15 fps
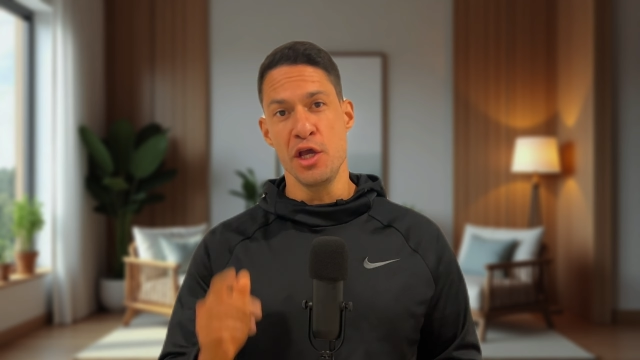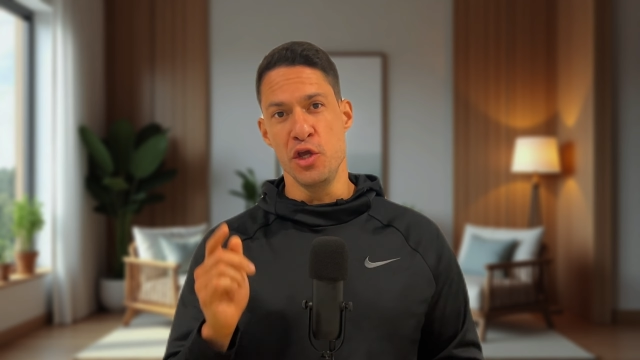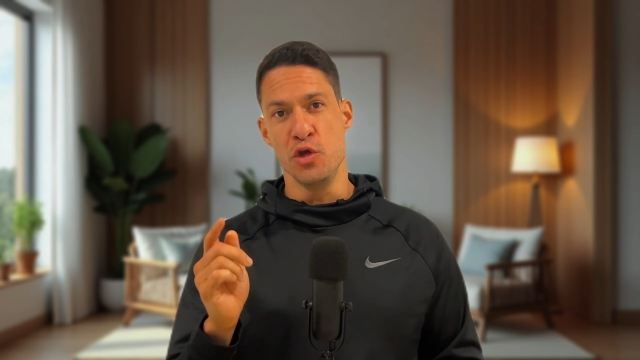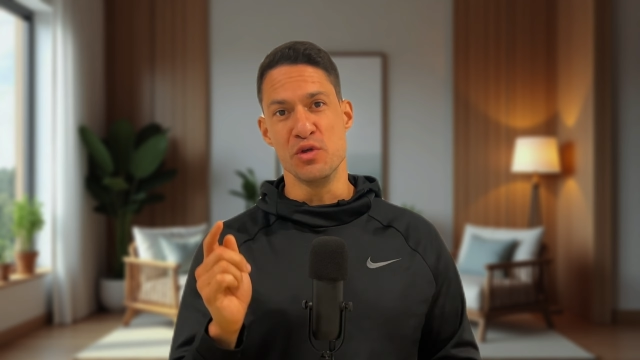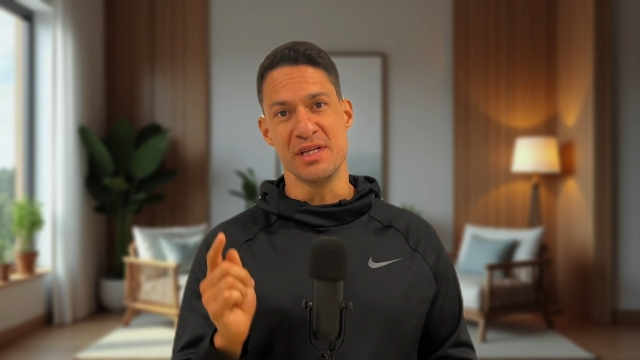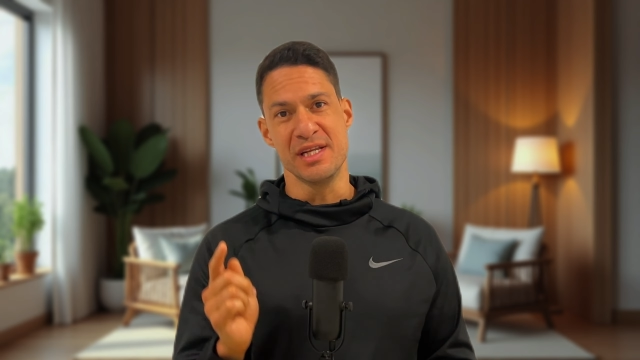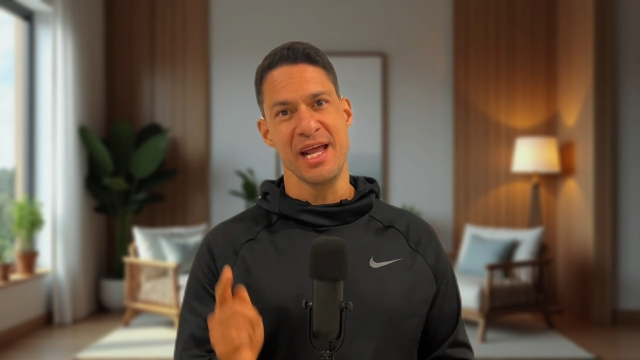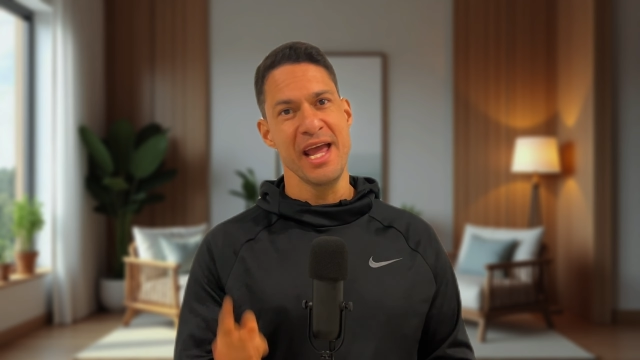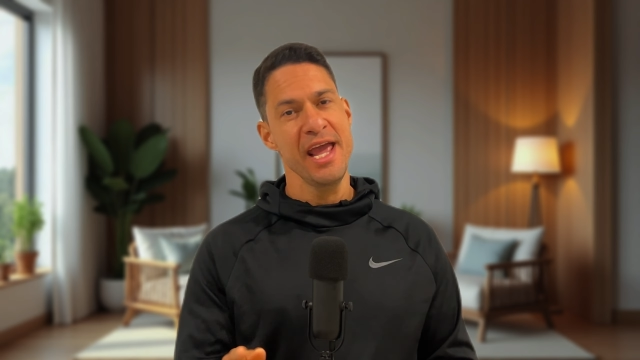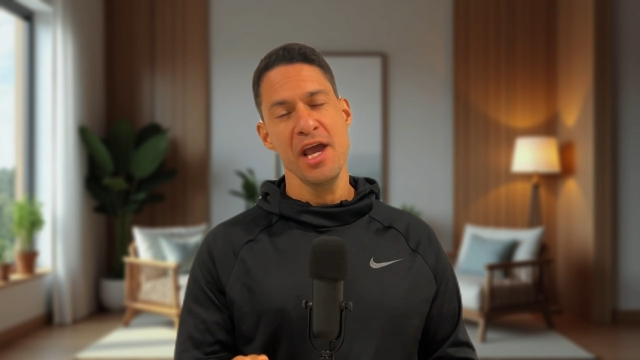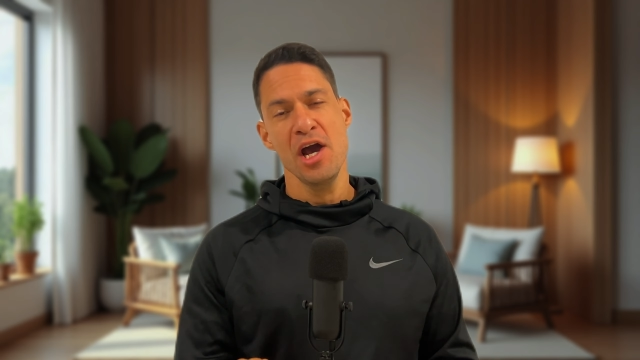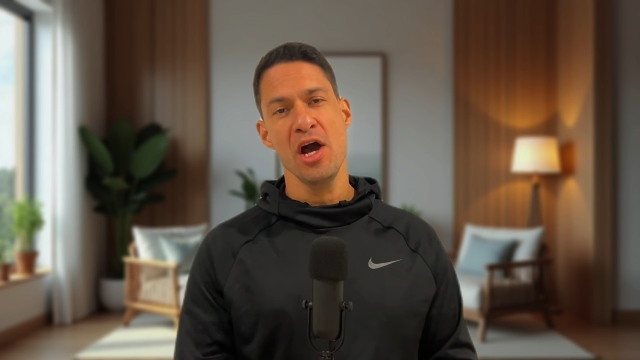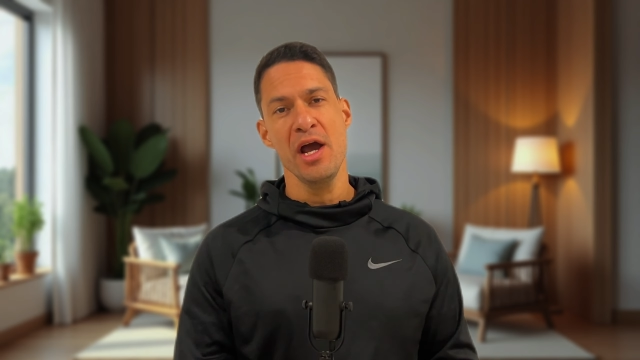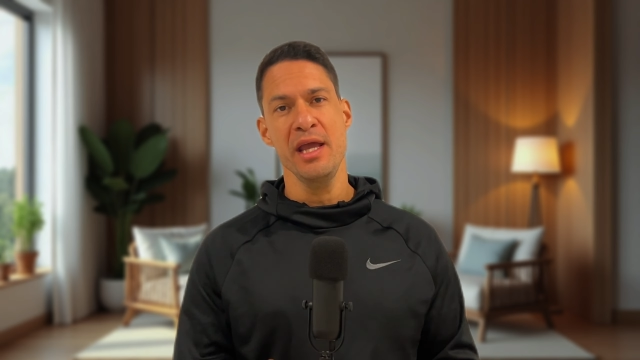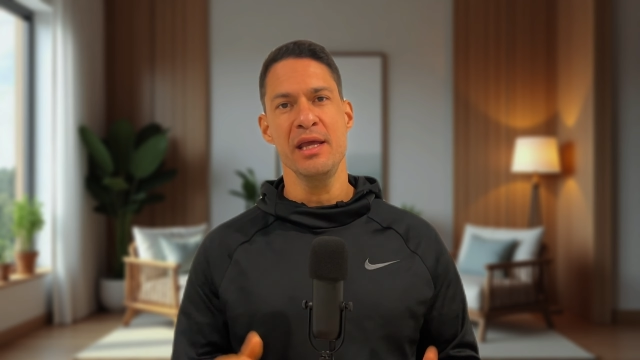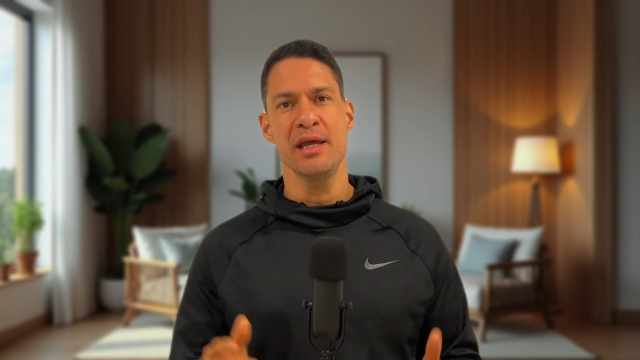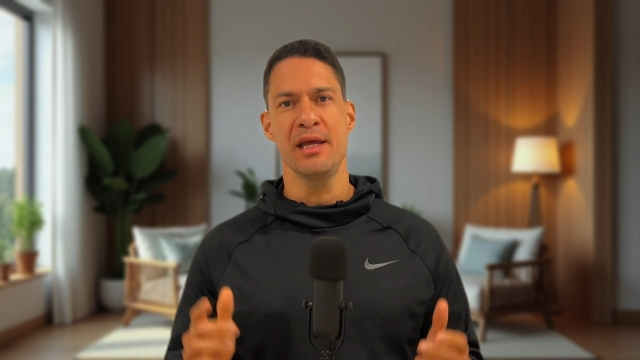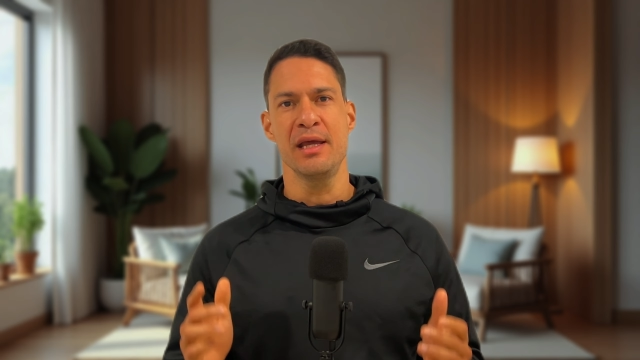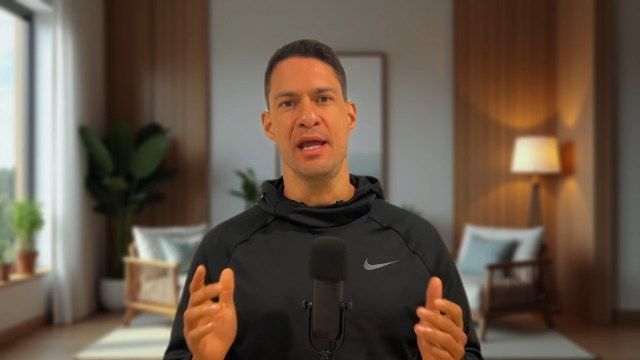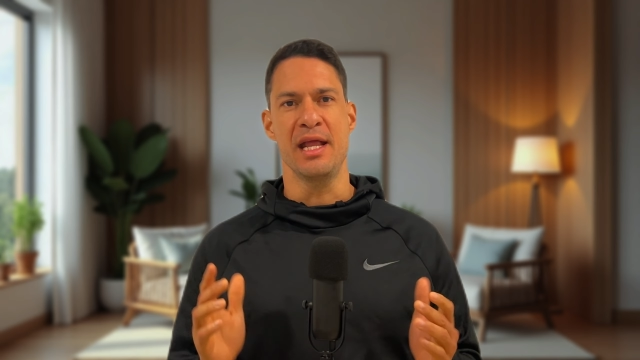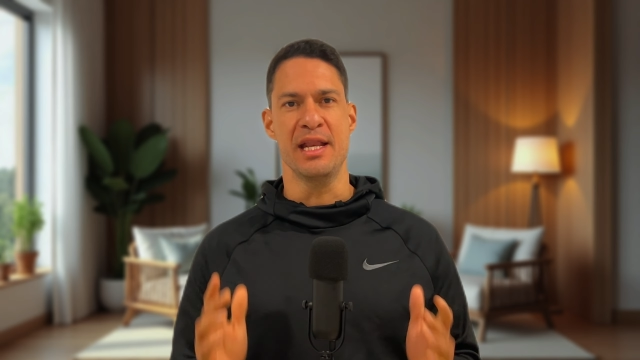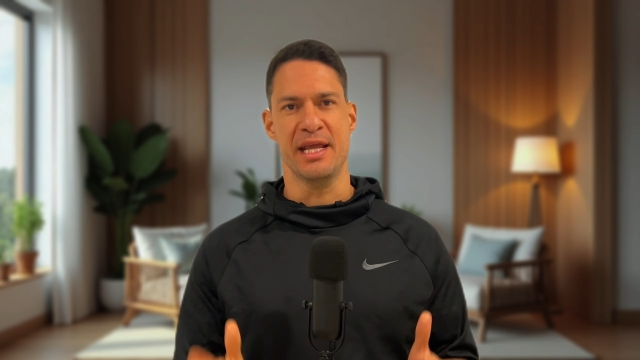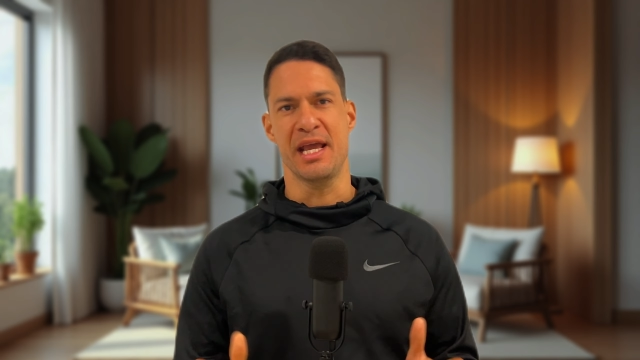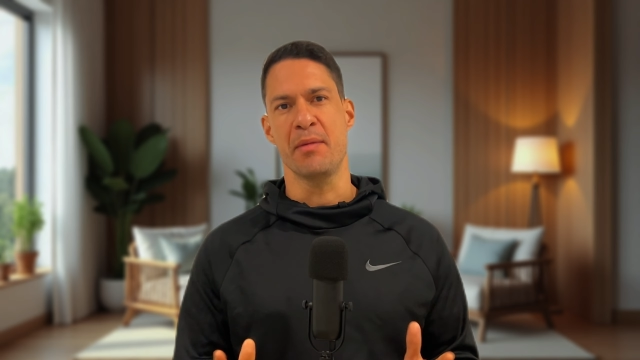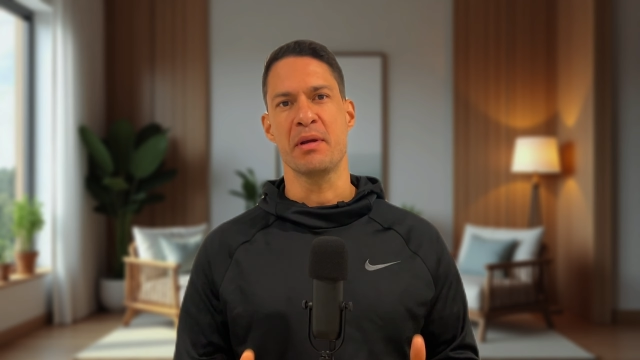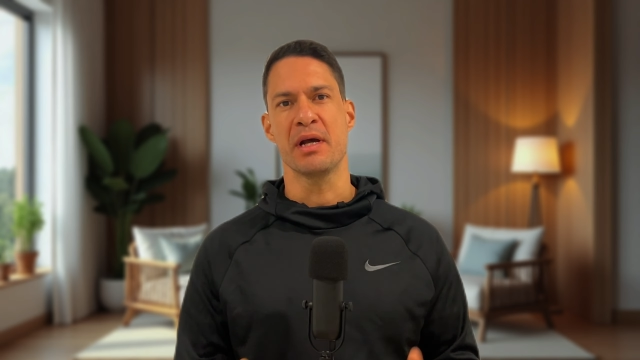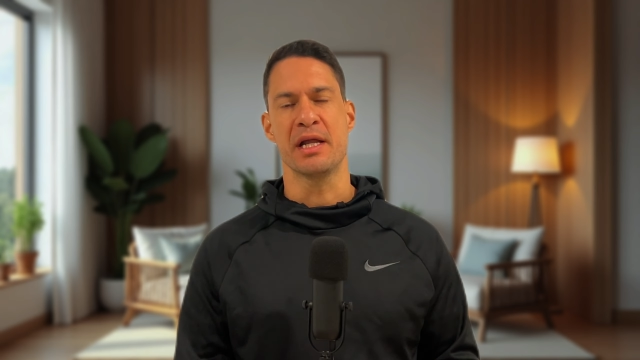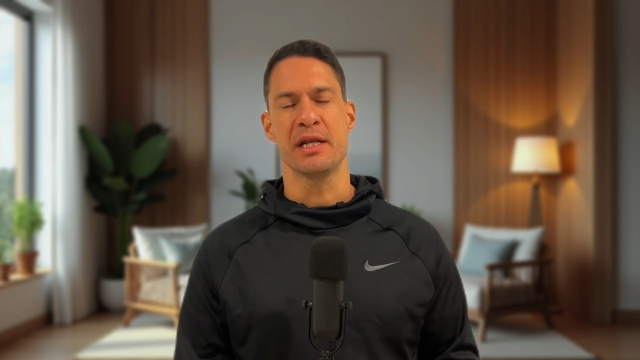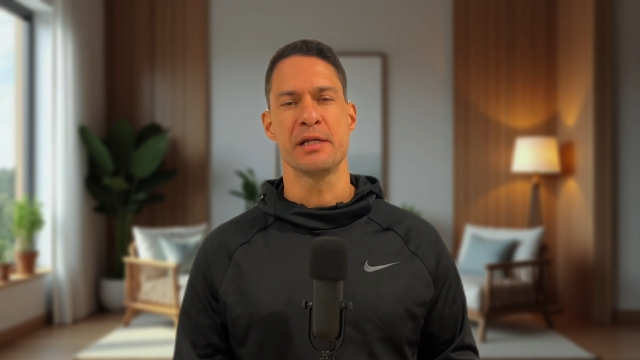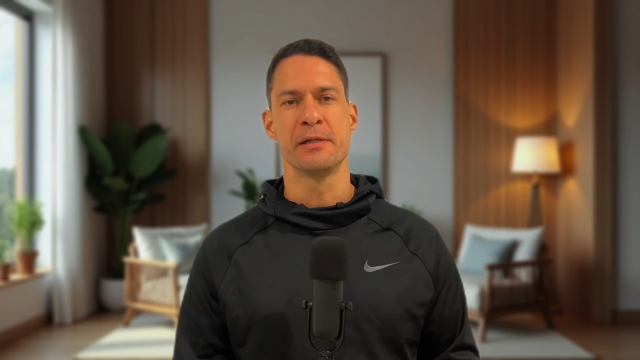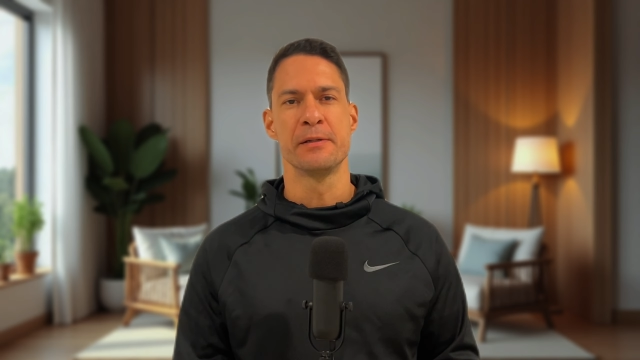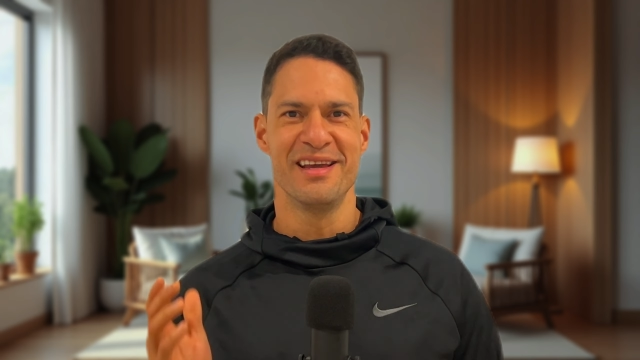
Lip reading: using AI and CapCut.